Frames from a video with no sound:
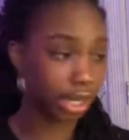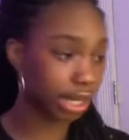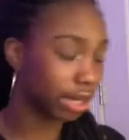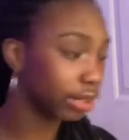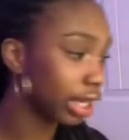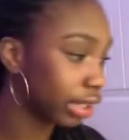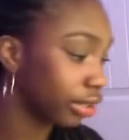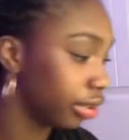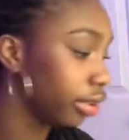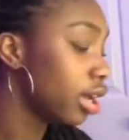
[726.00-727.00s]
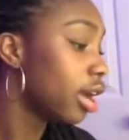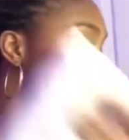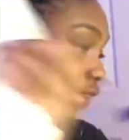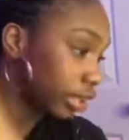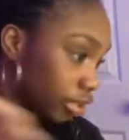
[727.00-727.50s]
I don't think I told you. For the
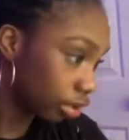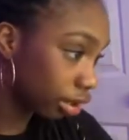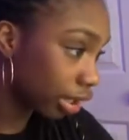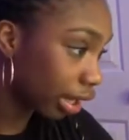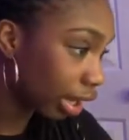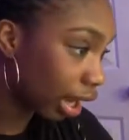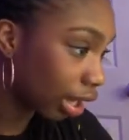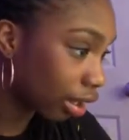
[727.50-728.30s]
turtleneck, I